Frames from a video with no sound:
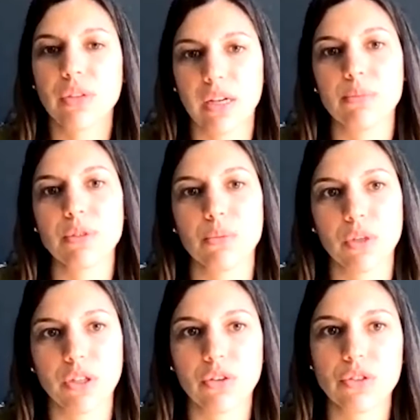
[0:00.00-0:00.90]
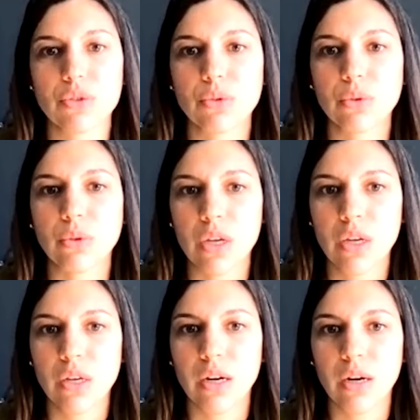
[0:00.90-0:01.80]
to really help someone go to school,
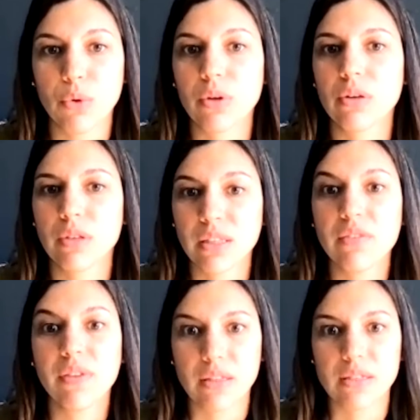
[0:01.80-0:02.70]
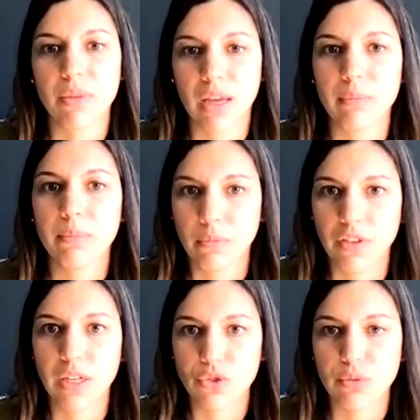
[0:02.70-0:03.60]
or alleviate some of that
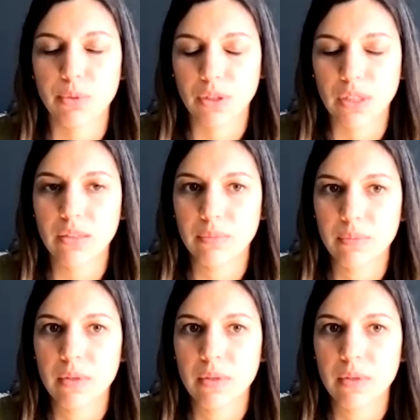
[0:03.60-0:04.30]
financial burden.